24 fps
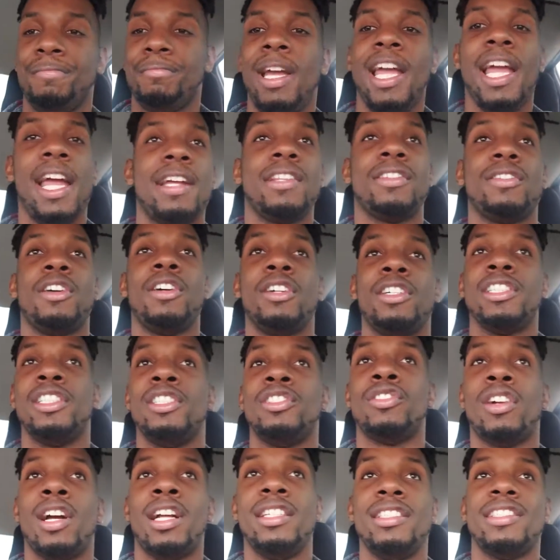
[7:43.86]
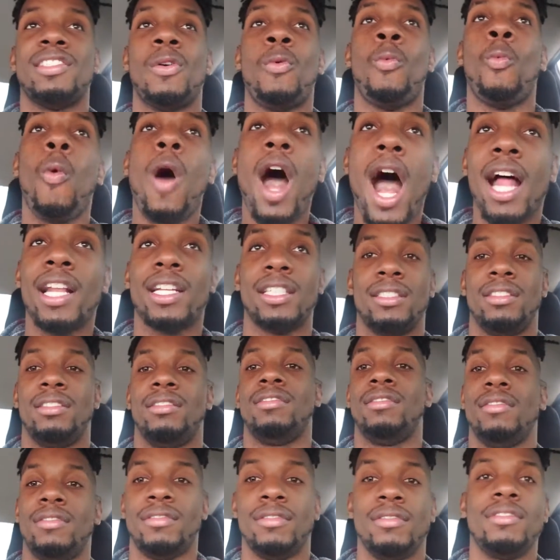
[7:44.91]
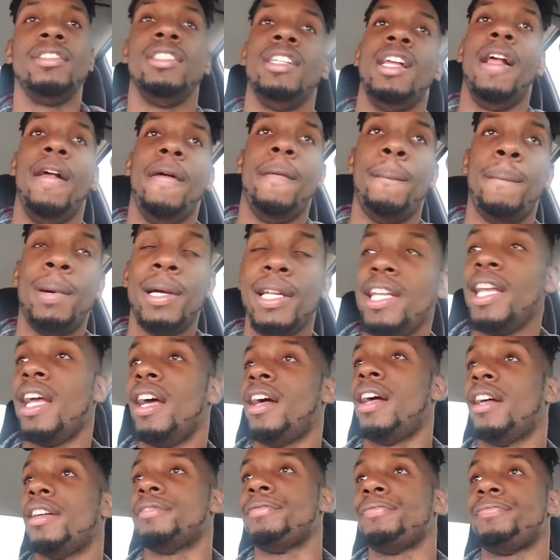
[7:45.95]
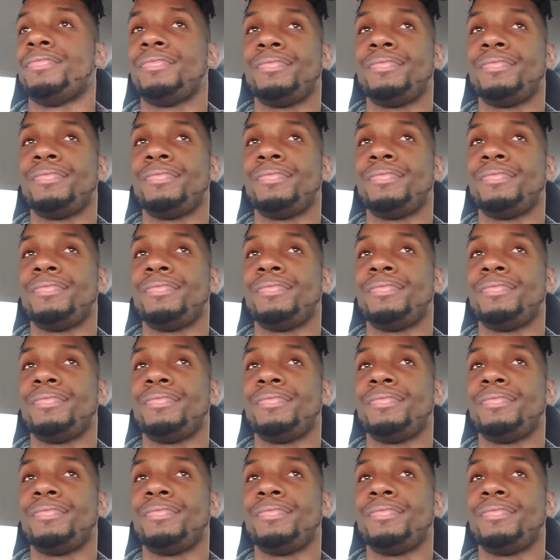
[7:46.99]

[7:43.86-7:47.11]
Man, throat getting dry. I need some water. But yeah.